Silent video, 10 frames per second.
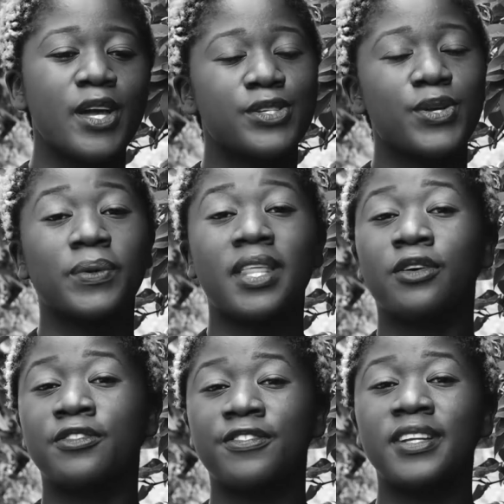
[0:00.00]
So
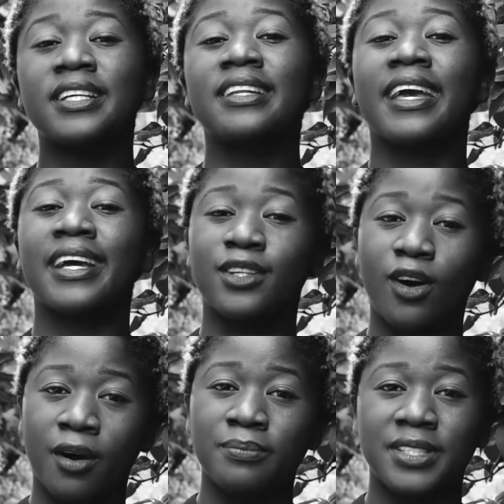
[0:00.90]
without feeling like an
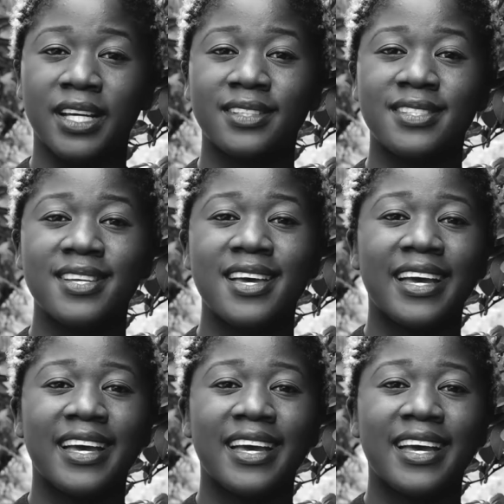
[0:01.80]
object,